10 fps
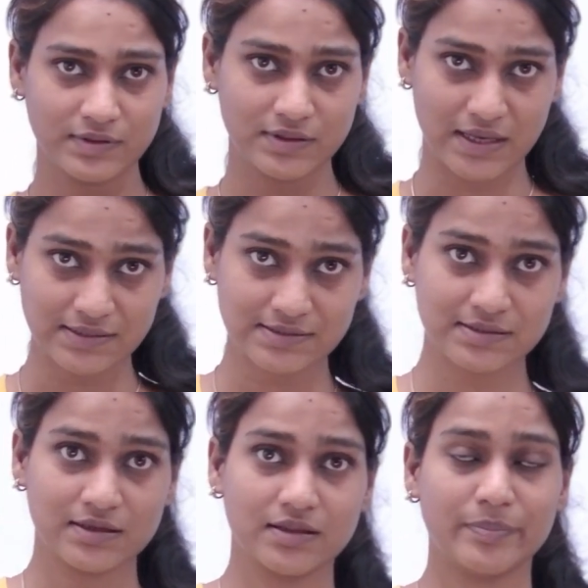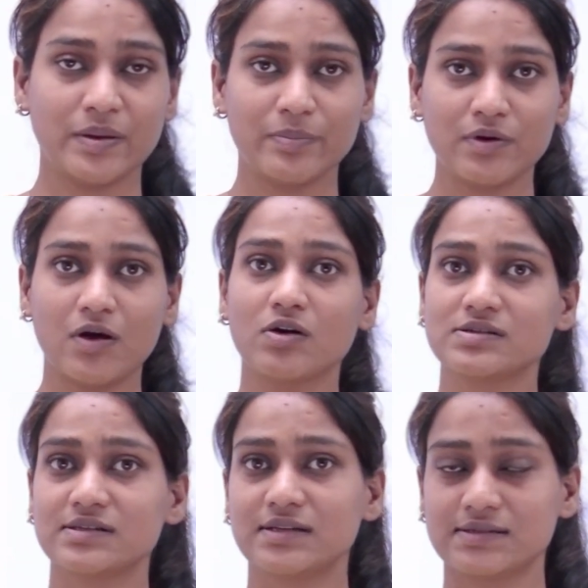Thus, the people or
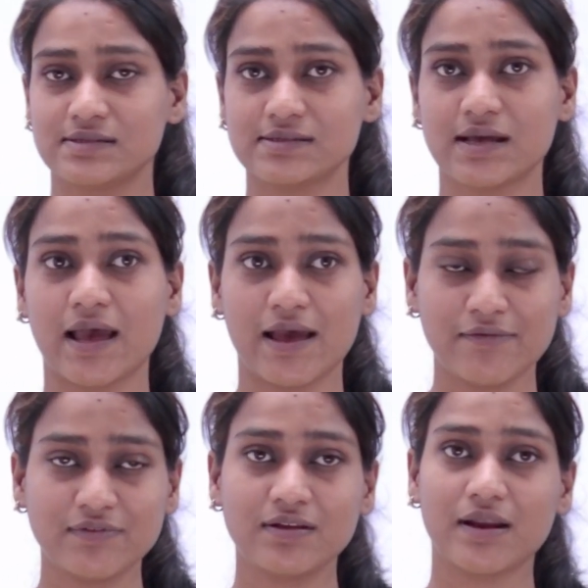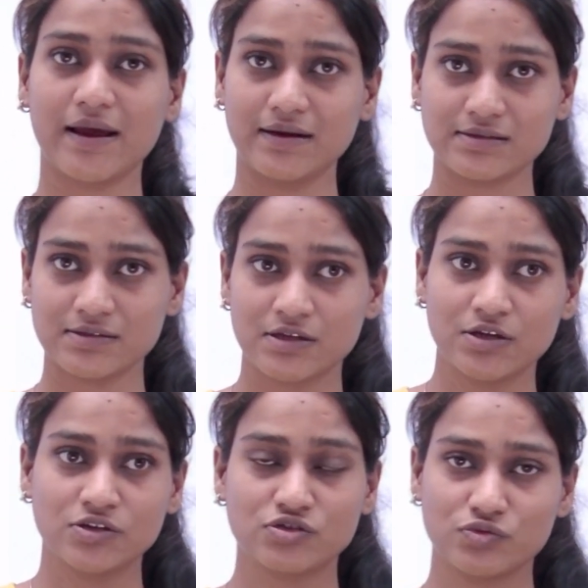citizens have the right
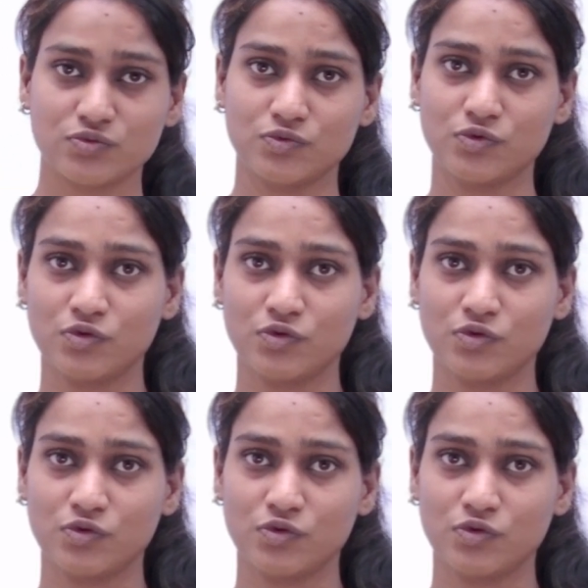to